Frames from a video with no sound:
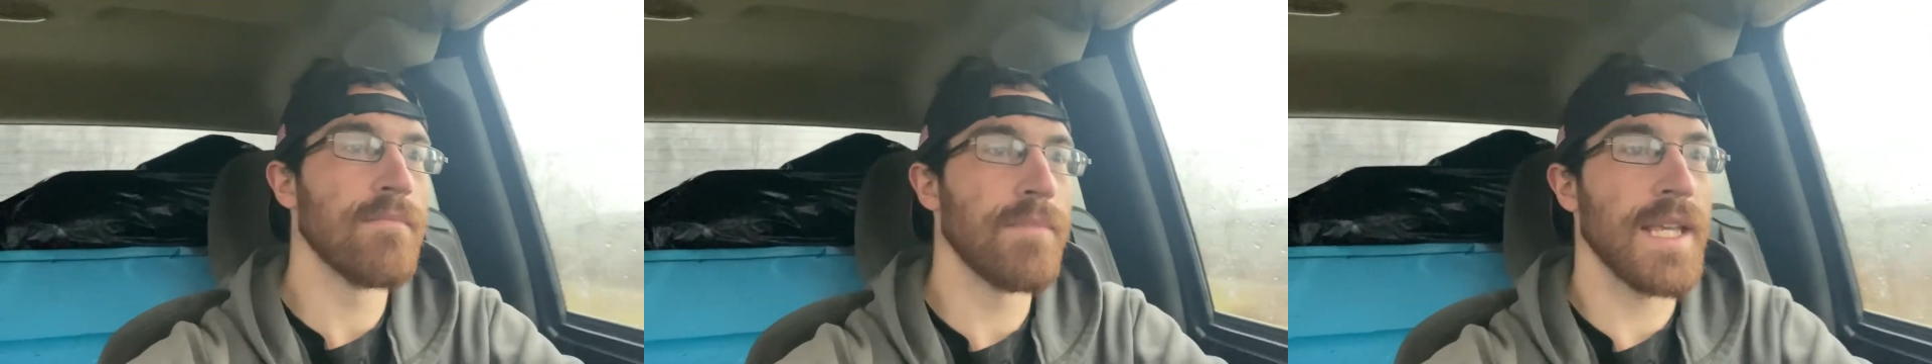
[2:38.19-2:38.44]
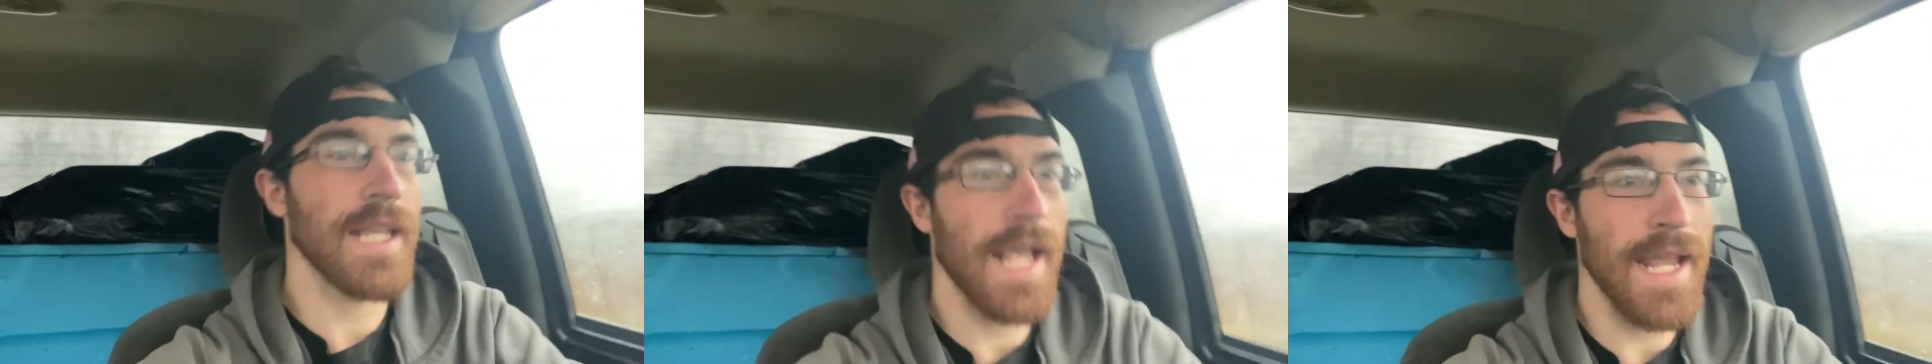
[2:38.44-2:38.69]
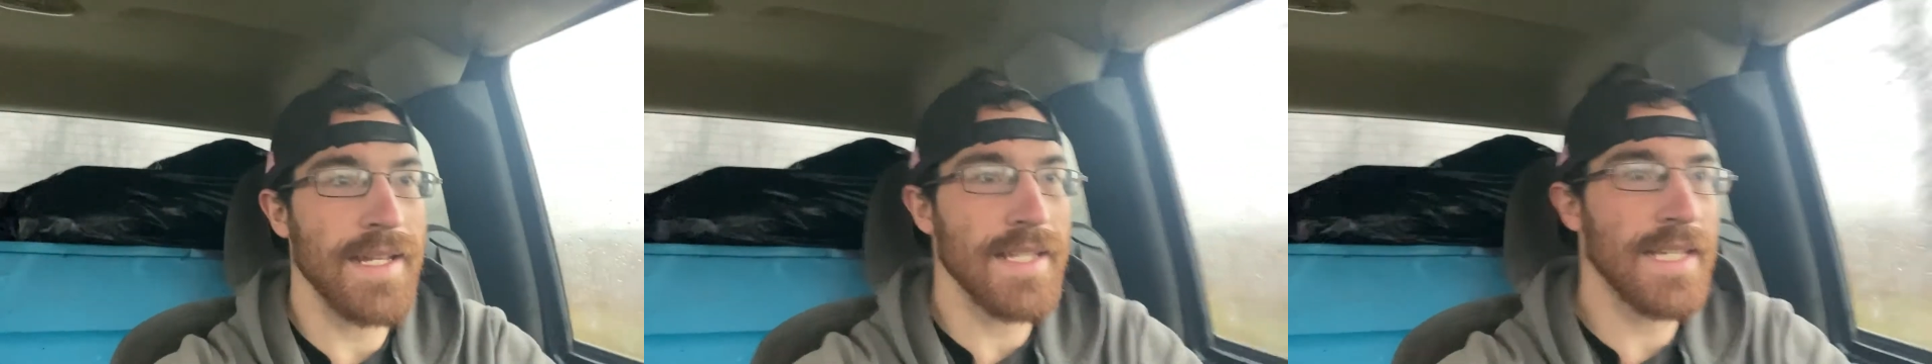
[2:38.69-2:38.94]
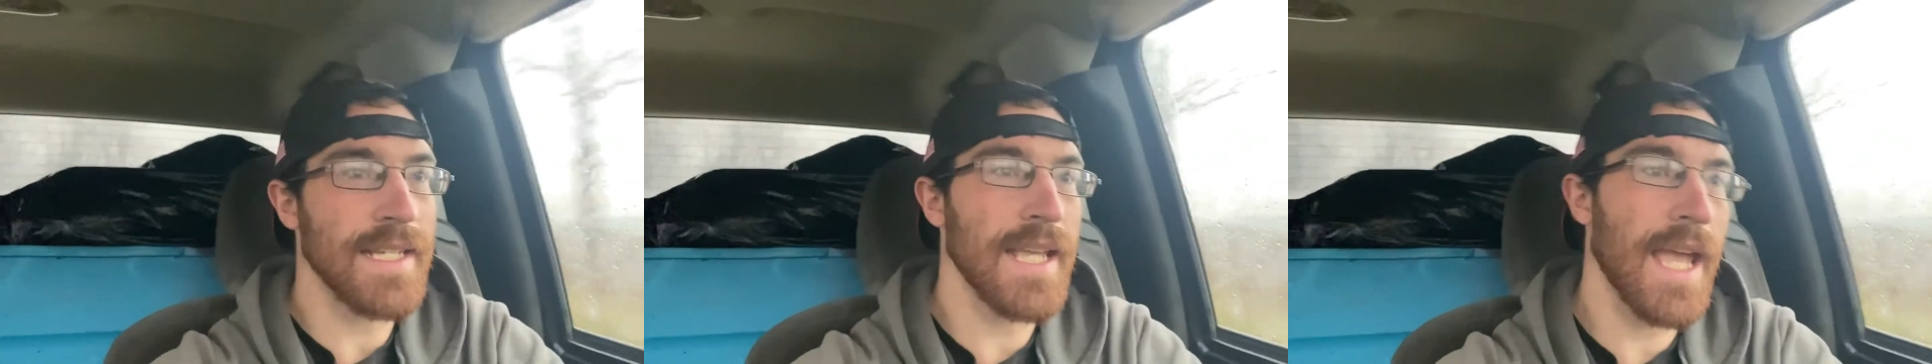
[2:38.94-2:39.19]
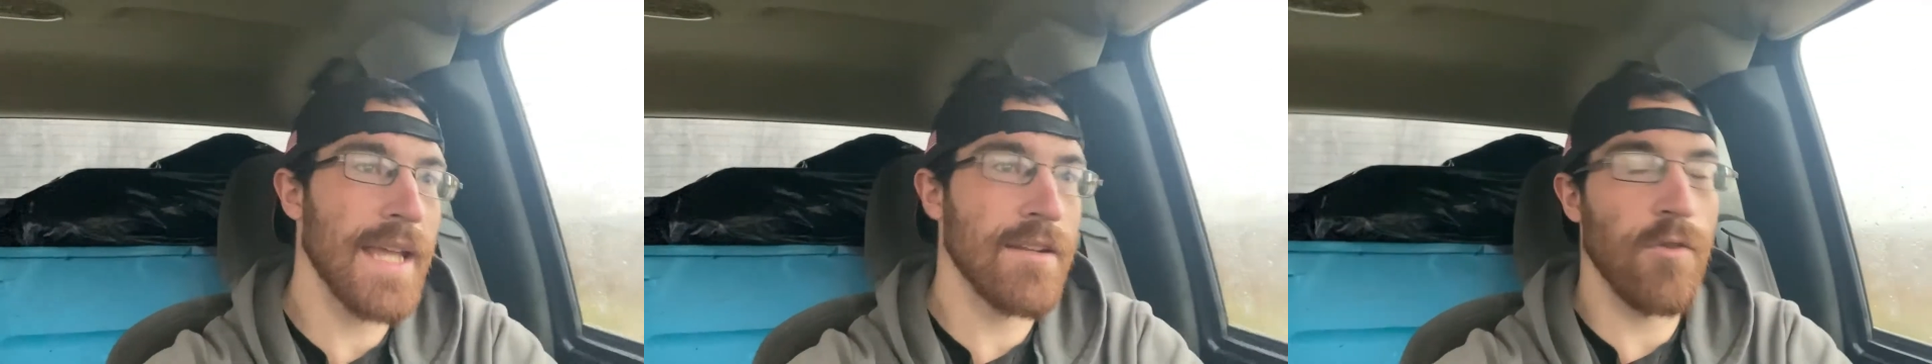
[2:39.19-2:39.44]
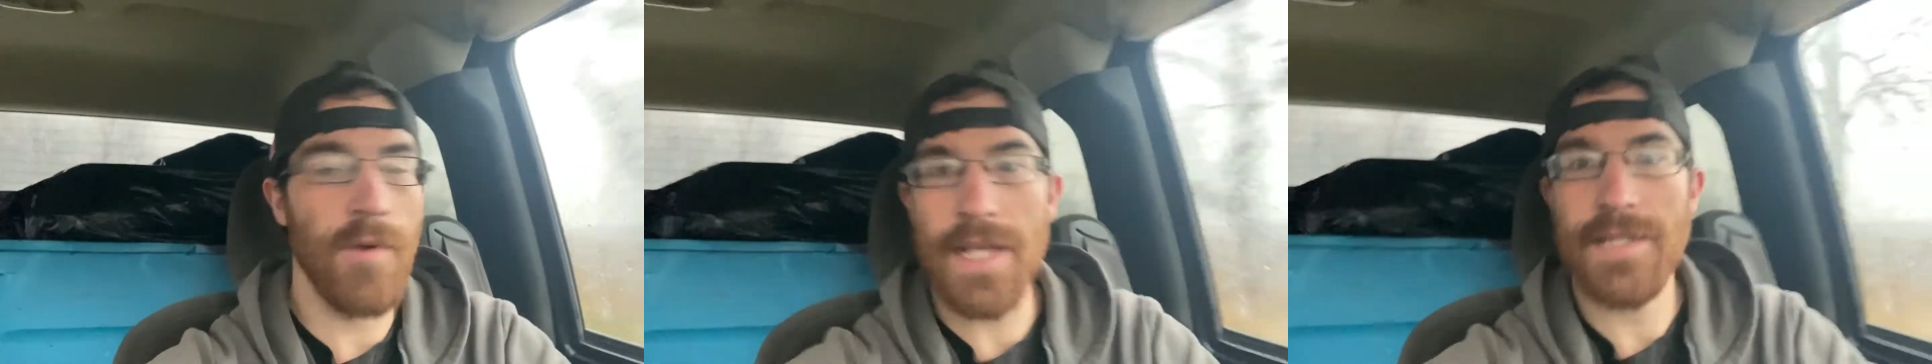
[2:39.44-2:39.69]

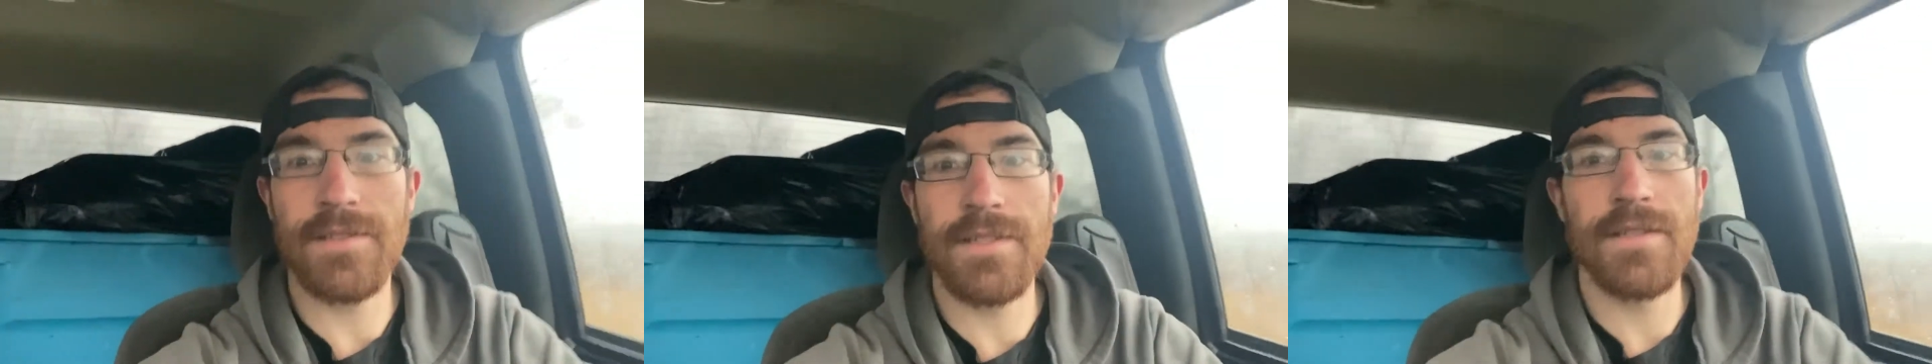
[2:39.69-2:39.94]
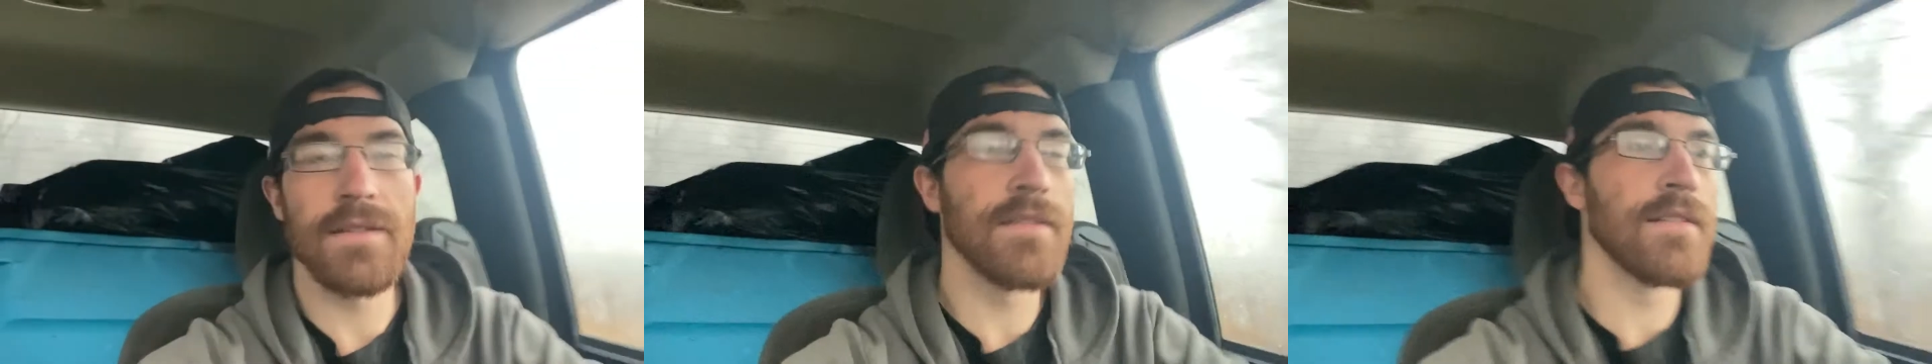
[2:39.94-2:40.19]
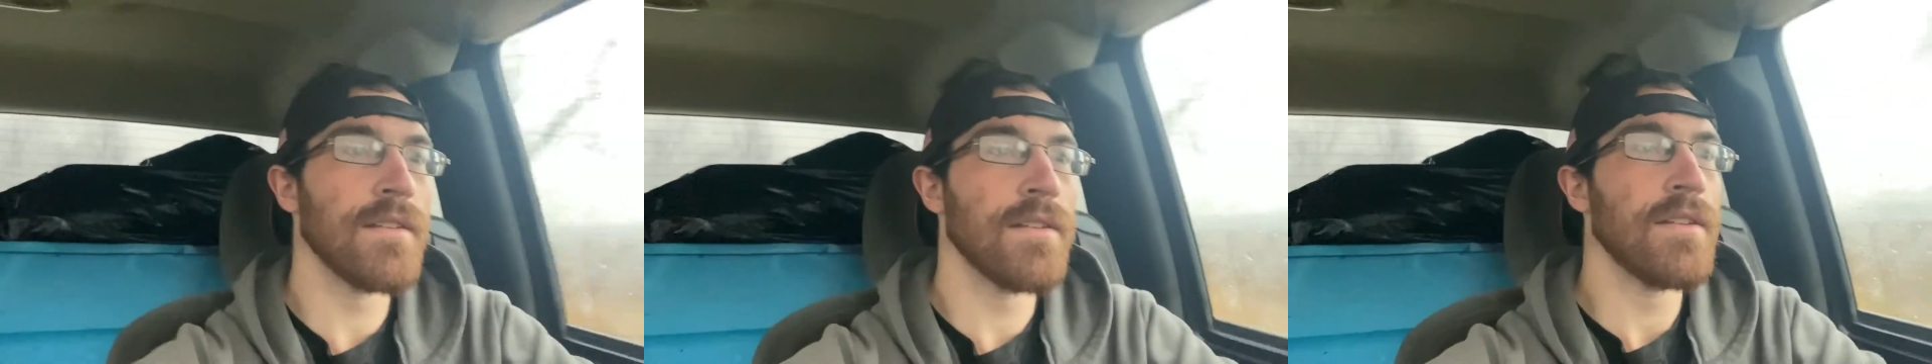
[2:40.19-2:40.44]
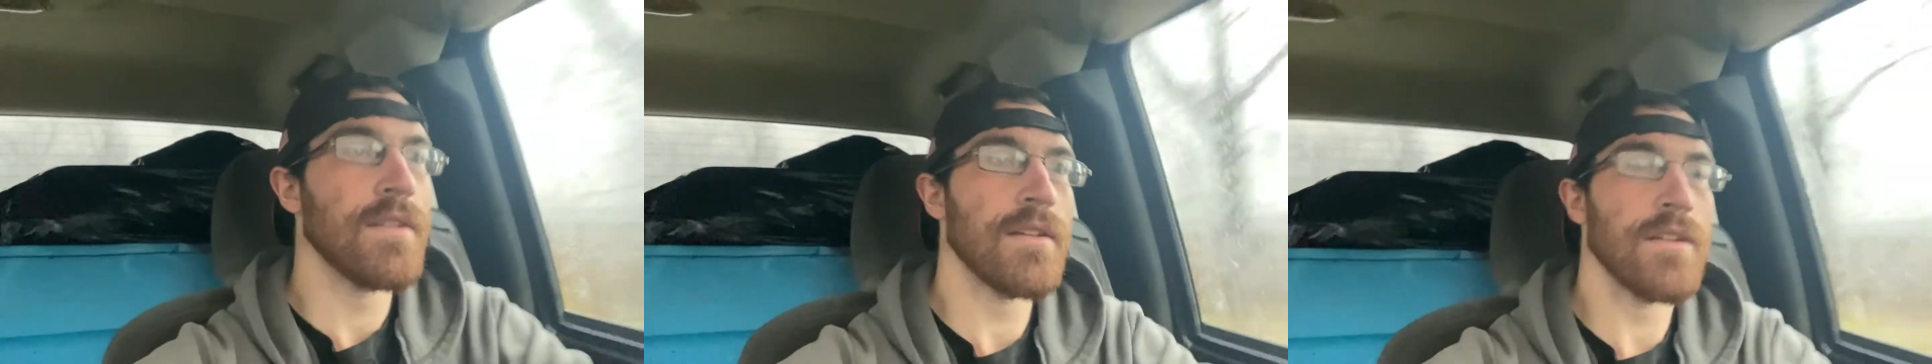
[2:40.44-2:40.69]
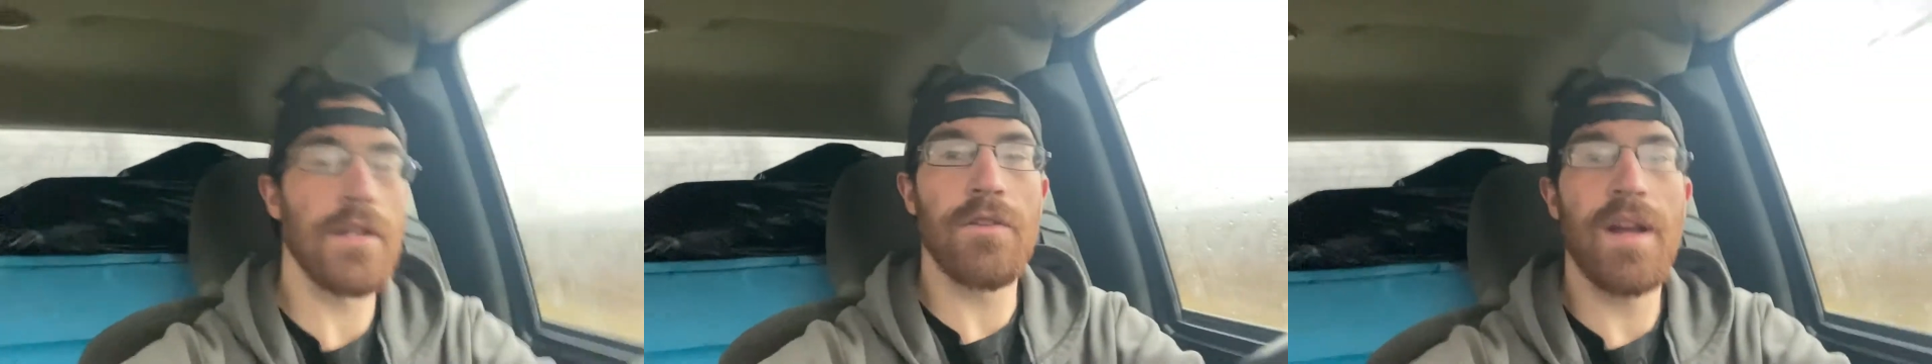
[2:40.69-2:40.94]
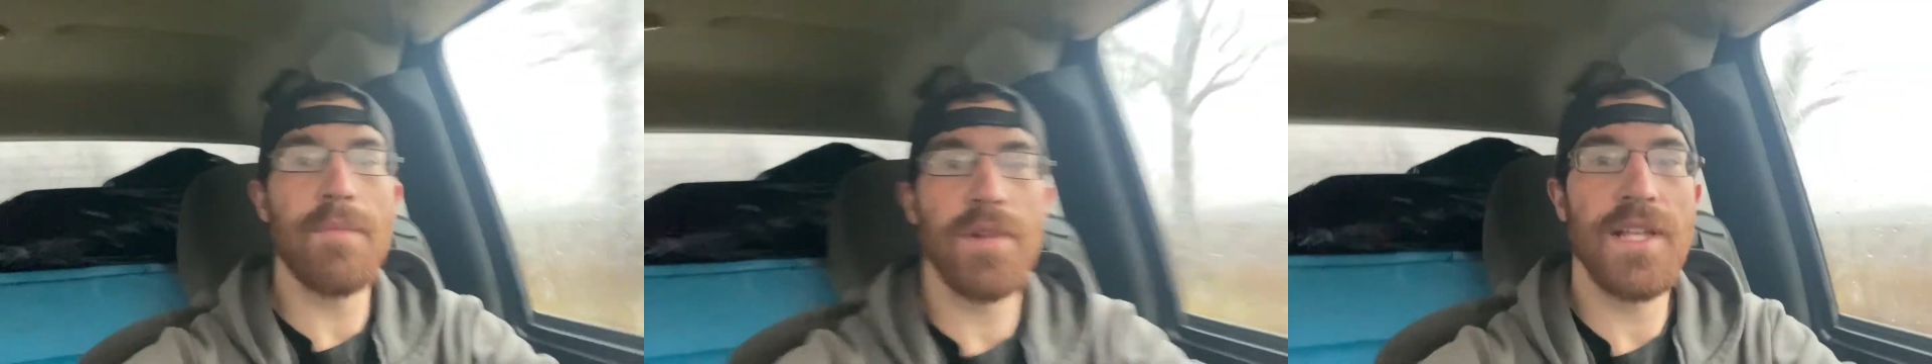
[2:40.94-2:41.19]
P-A-D-N-O-S.
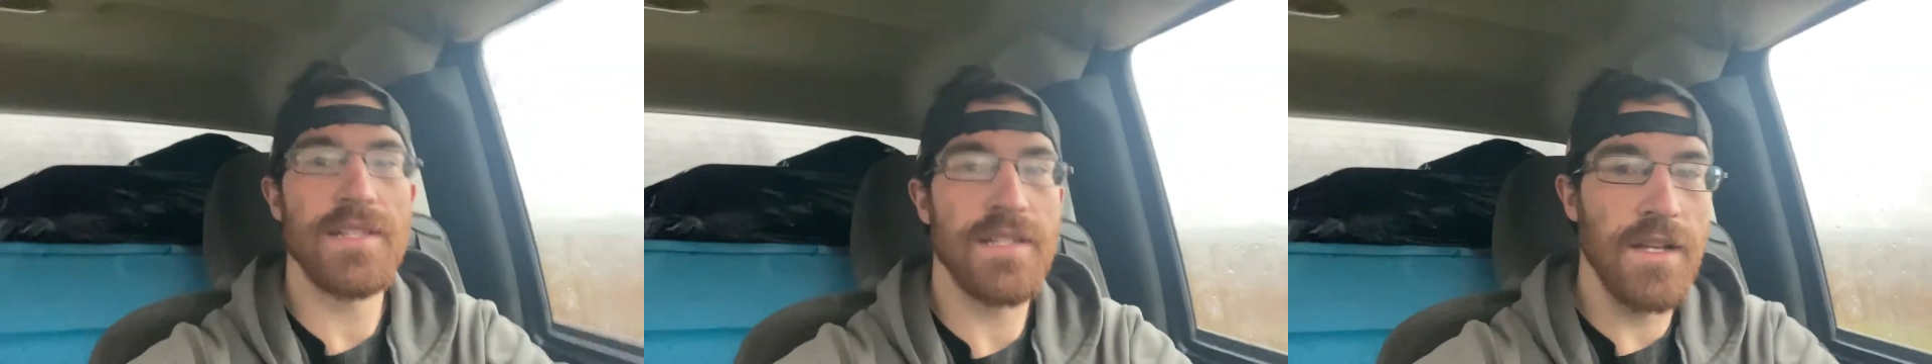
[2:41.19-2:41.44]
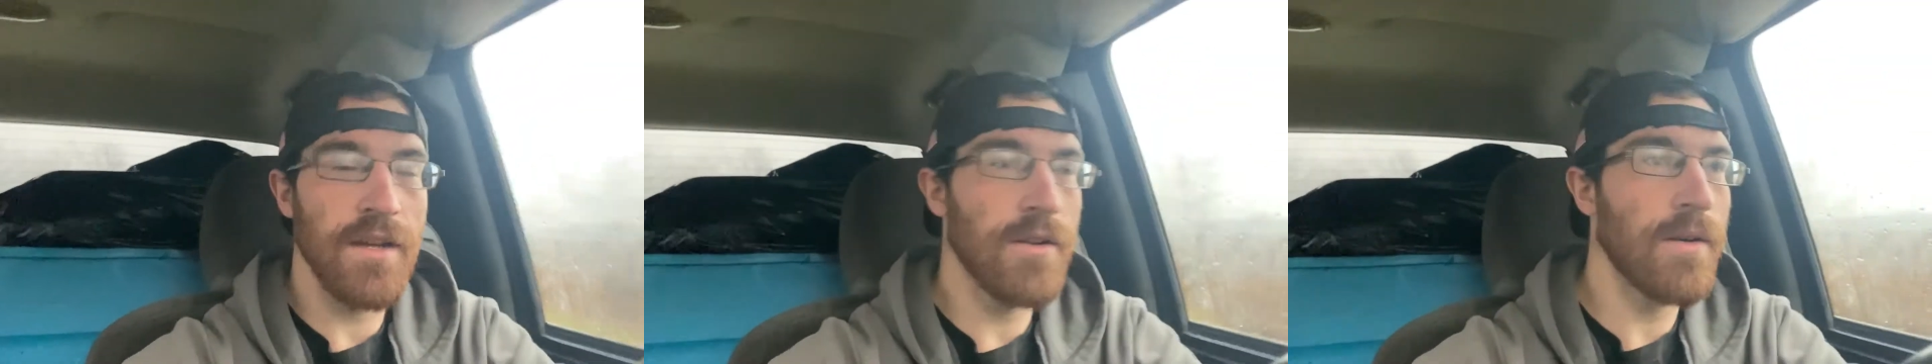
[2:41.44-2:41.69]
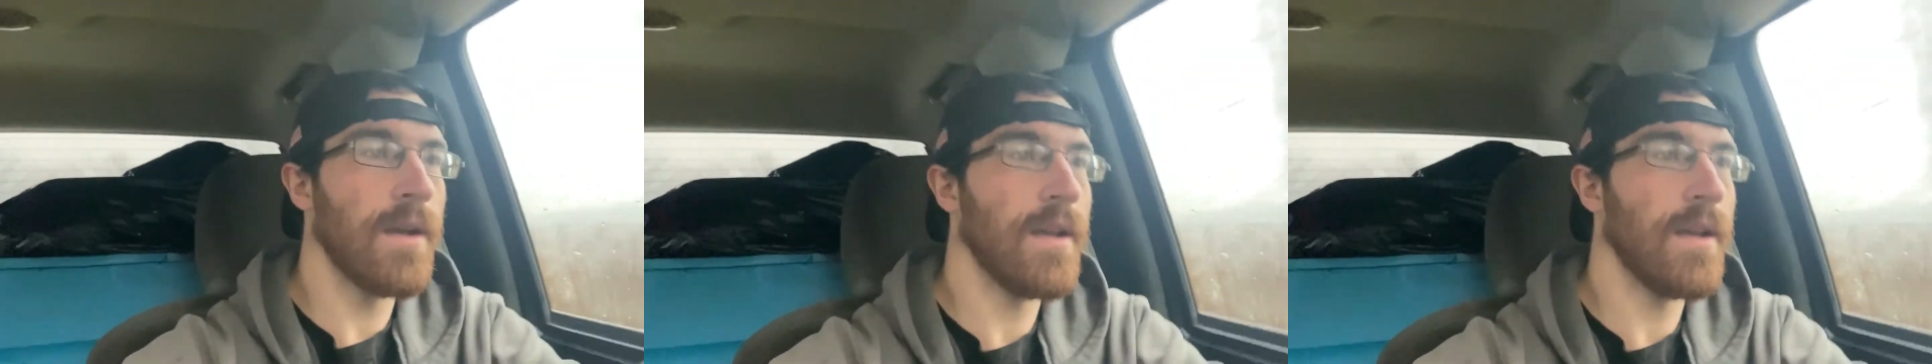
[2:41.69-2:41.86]
Great place to go,